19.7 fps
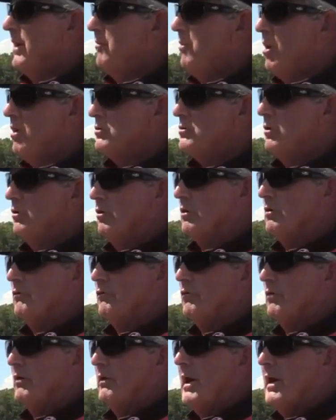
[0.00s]
And I'm also looking
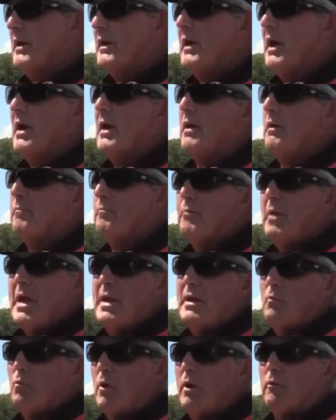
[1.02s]
for any kind of
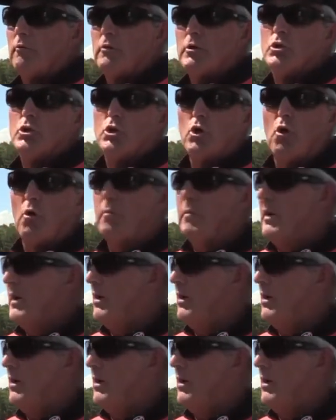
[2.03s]
bait, whether it's shore